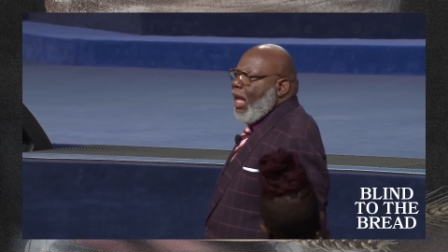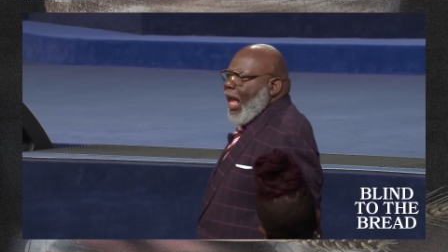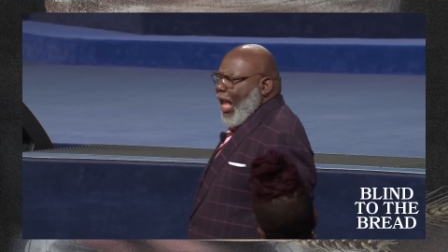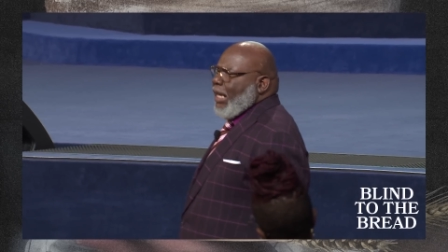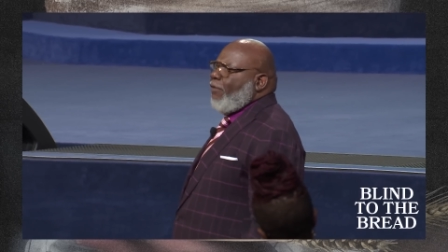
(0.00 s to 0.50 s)

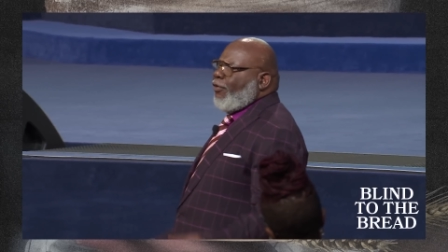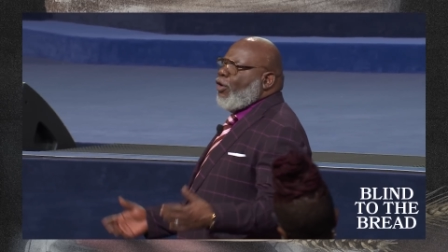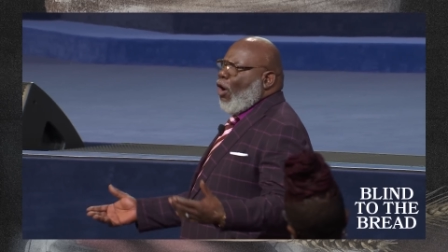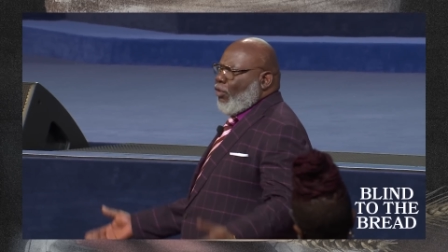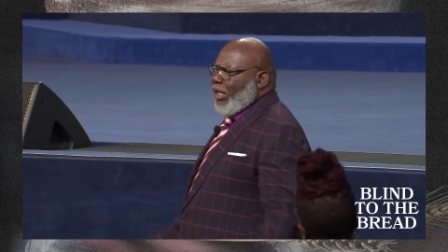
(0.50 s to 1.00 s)
and if
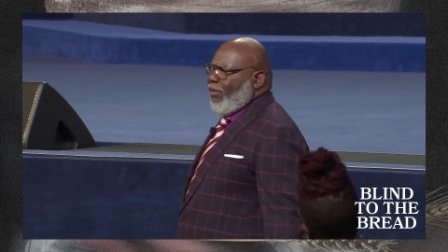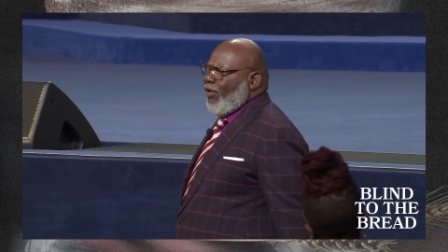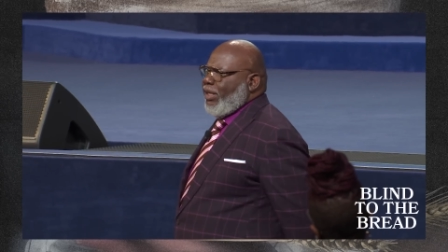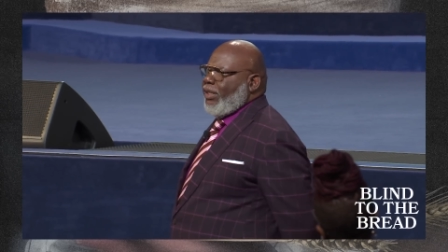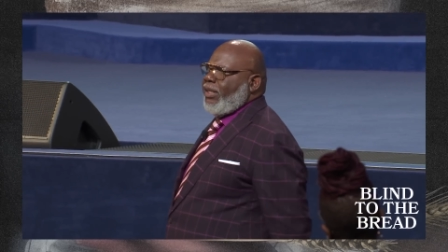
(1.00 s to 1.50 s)
you don't give
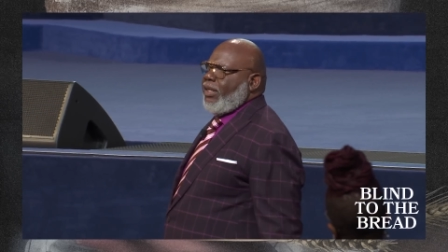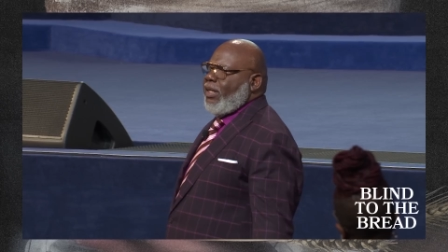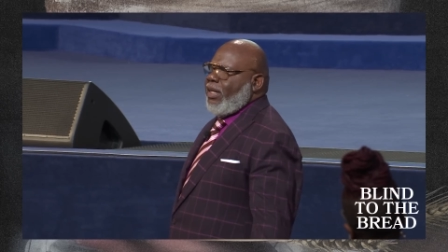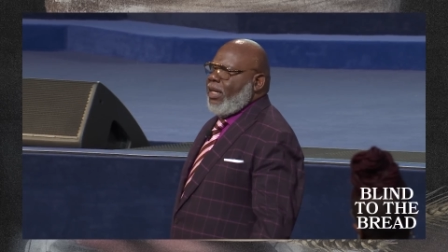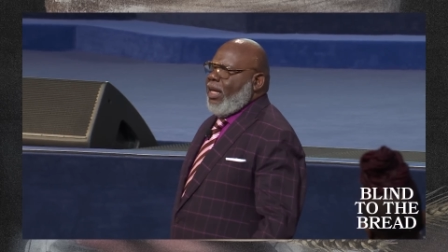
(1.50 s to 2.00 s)
it,
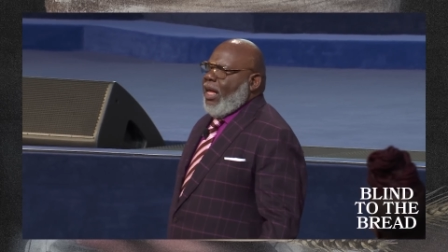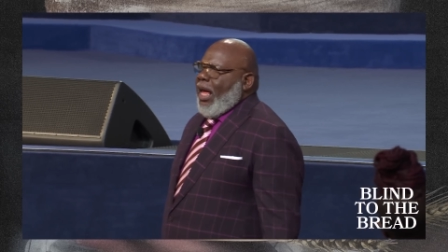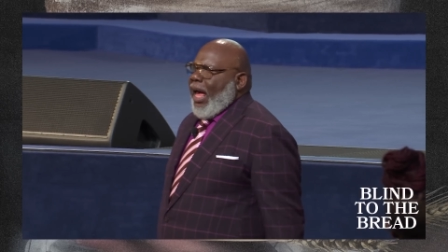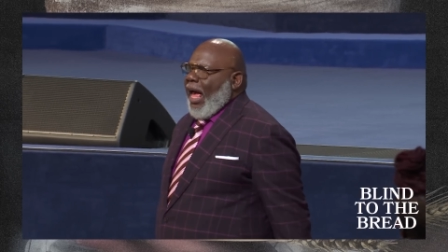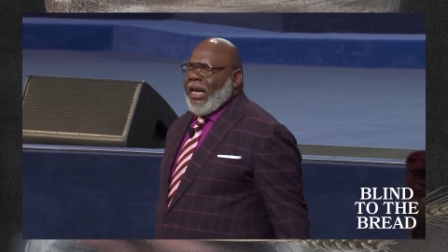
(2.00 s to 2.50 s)

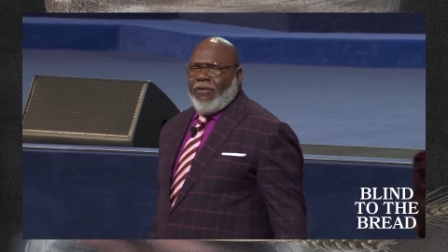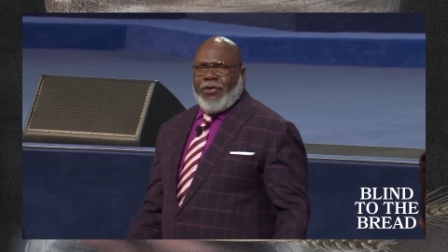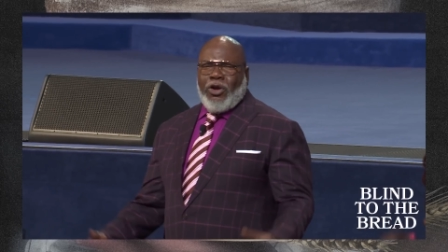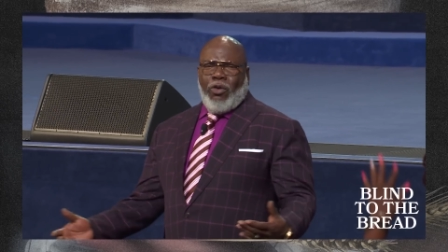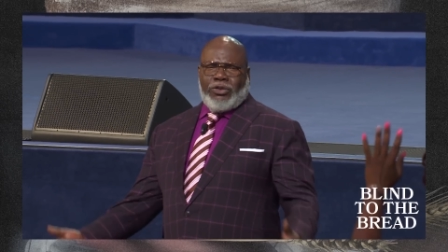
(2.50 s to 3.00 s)
and if
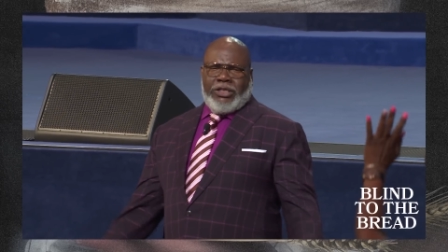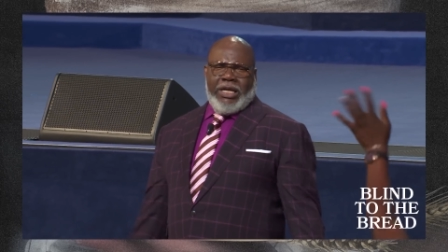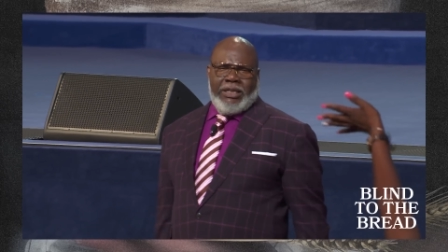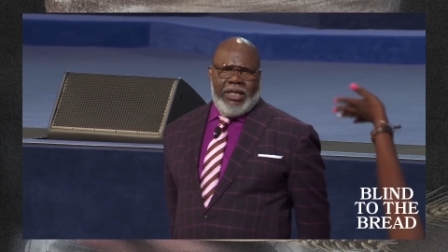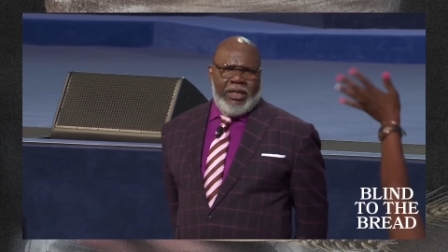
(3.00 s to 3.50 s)
you don't
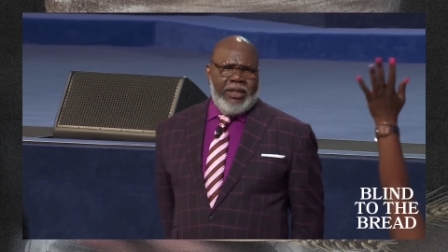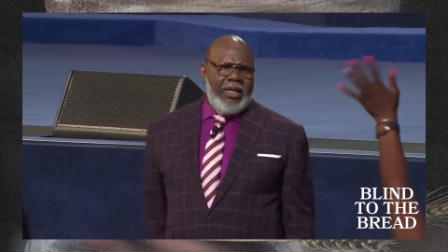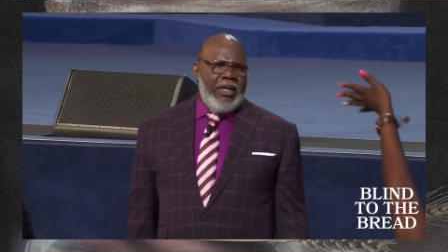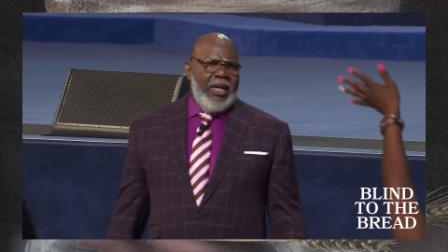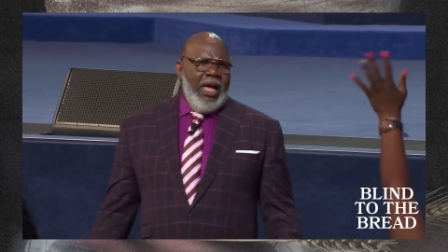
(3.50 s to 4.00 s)
send it,
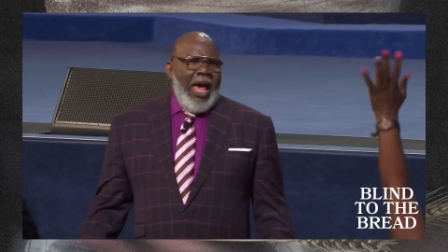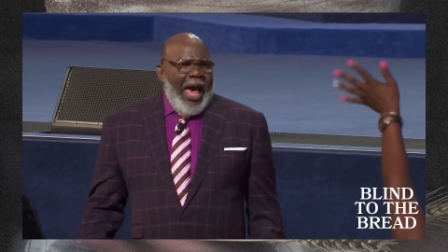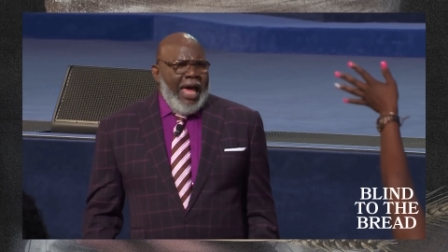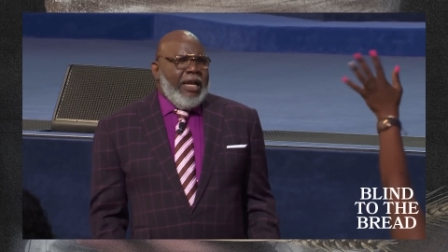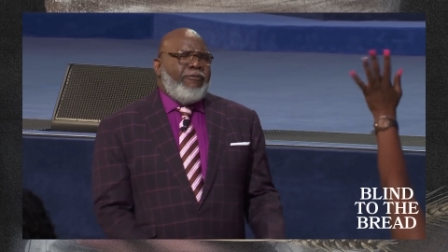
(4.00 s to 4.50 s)

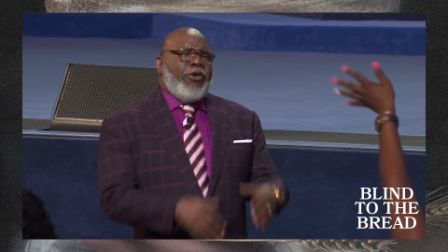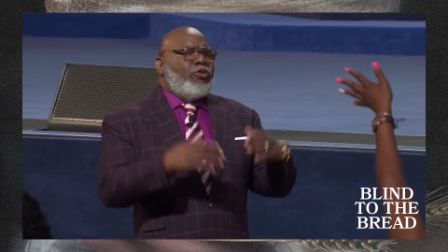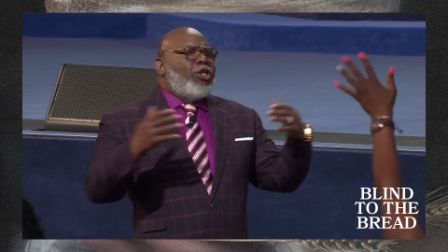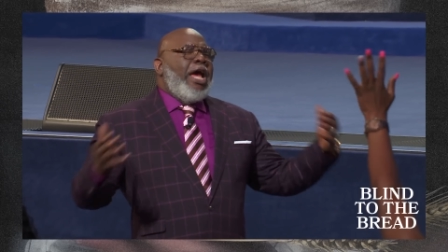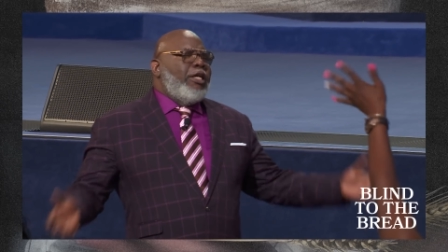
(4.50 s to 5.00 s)
and if
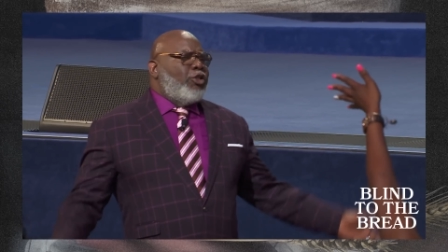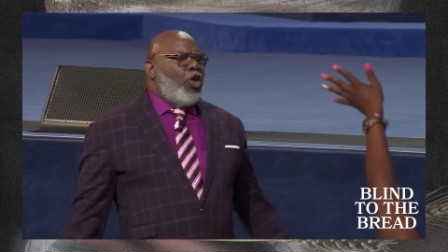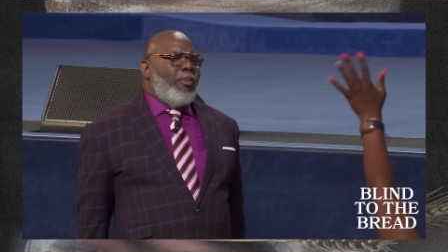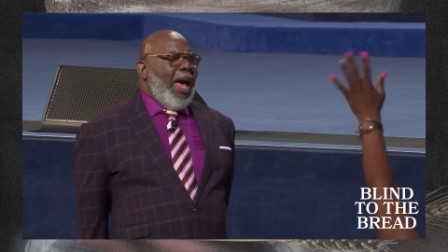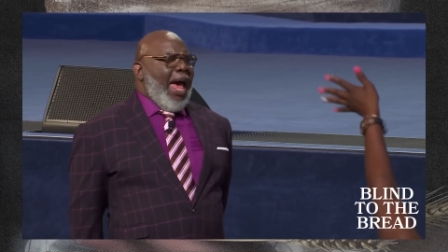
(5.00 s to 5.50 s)
you change
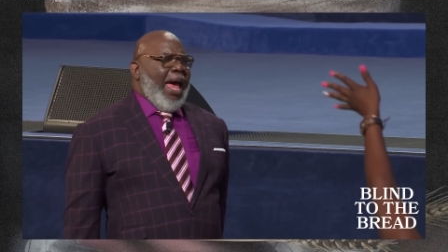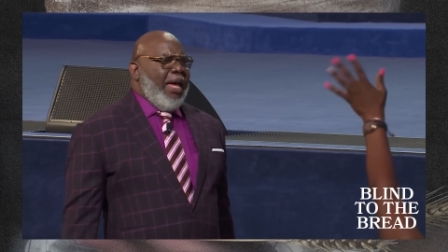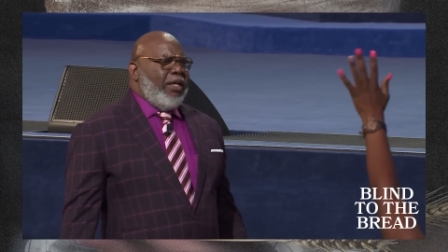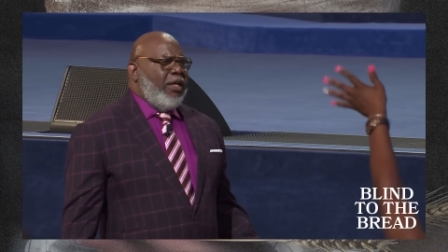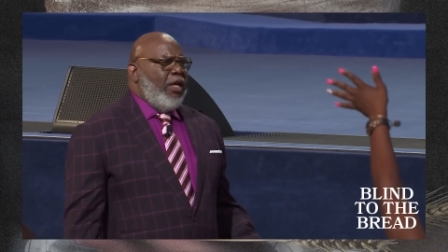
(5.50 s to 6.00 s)
your
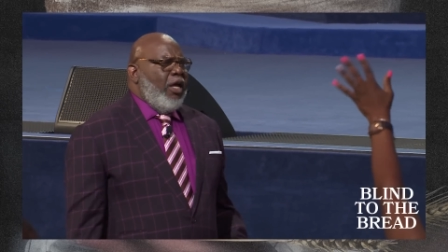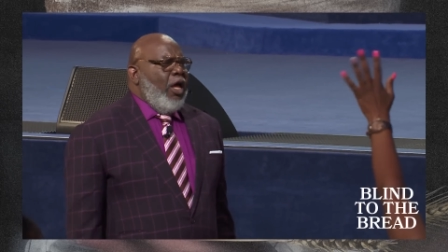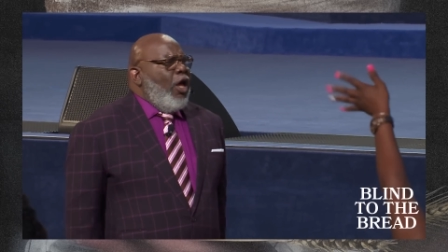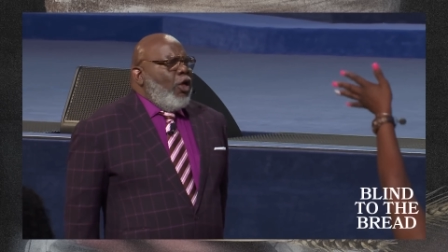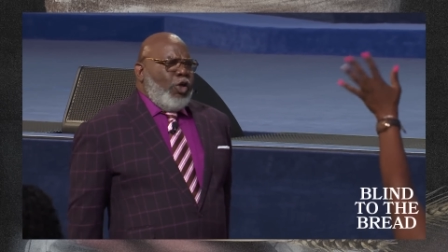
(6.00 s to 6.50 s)
mind,
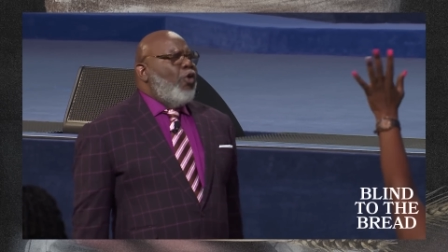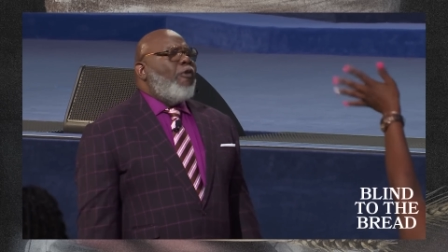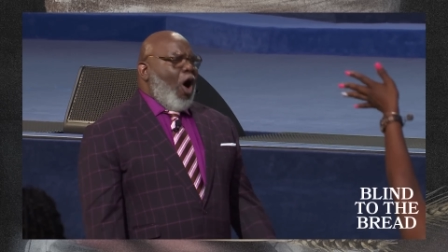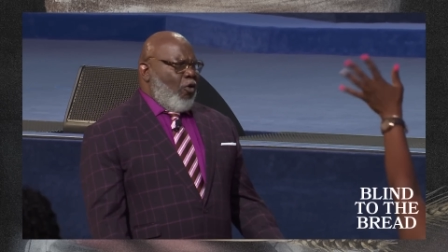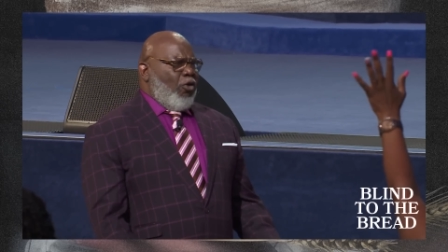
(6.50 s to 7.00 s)
you've
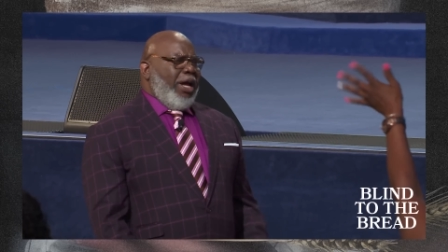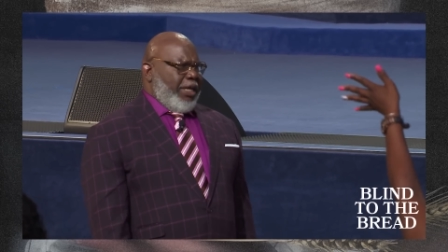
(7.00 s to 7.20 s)
already